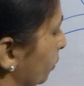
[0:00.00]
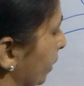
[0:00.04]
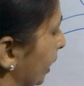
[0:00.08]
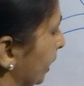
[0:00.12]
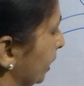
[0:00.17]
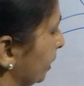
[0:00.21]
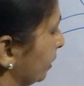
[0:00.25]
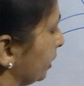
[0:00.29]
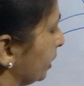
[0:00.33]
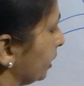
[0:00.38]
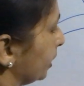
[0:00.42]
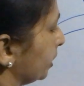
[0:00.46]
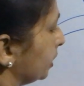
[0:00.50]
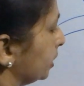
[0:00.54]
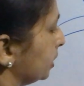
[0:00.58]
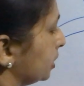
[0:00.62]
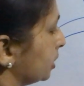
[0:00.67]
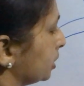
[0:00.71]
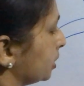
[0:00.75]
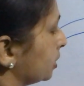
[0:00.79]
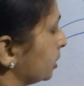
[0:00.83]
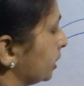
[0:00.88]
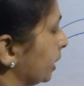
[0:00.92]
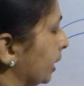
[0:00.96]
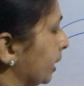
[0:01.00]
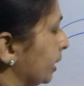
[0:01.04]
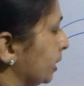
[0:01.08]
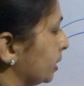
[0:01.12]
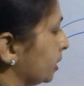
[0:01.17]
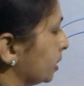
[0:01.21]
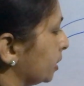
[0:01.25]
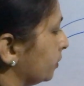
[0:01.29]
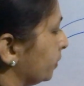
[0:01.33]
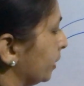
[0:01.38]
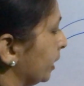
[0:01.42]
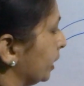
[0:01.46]
ventricles,
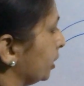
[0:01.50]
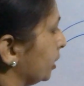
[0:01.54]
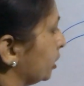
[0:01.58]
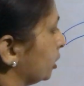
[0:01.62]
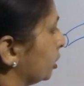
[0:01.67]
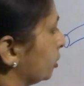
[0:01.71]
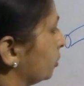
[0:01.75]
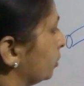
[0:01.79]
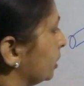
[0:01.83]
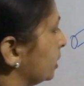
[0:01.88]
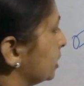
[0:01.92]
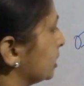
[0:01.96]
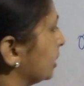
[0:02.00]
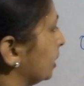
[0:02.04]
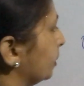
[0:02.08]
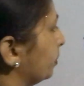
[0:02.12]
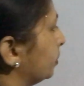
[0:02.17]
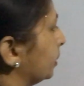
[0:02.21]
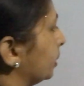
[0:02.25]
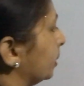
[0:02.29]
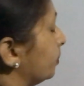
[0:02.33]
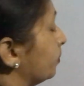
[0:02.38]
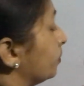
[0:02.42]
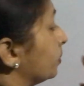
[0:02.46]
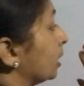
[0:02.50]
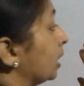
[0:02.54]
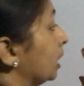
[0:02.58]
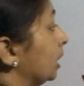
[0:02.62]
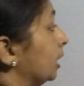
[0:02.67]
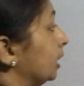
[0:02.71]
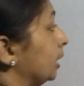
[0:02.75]
interventricular septum.